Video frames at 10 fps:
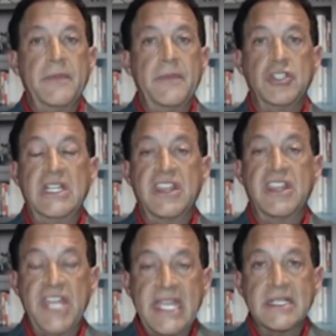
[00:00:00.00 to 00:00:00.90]
Mm-hmm. She
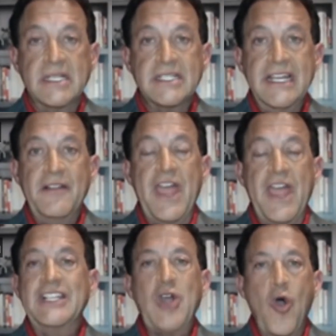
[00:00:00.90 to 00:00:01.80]
thinks
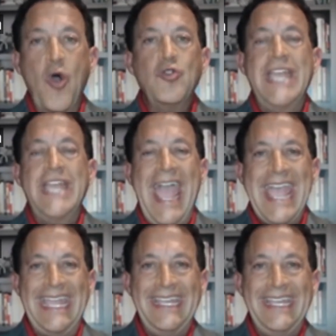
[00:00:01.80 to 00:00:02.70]
that it's
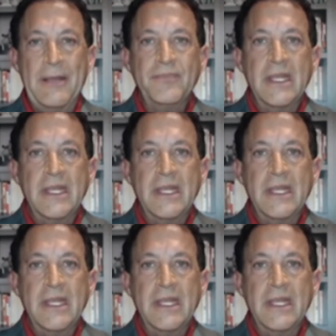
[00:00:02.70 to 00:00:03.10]
okay